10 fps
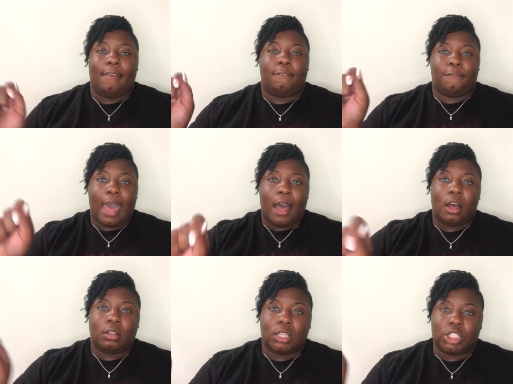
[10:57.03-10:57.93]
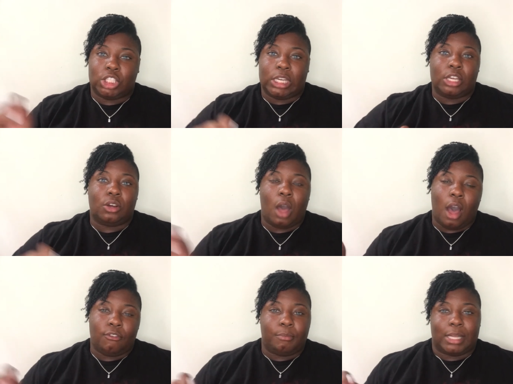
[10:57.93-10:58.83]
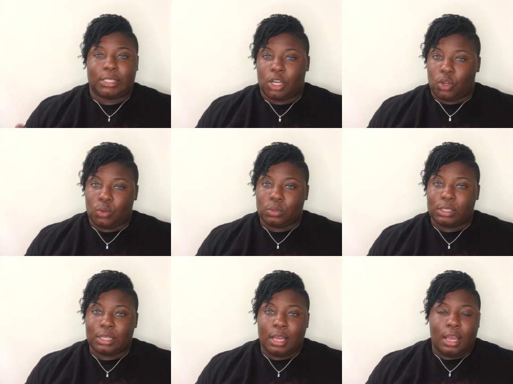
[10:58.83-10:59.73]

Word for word: foul the gel off my toes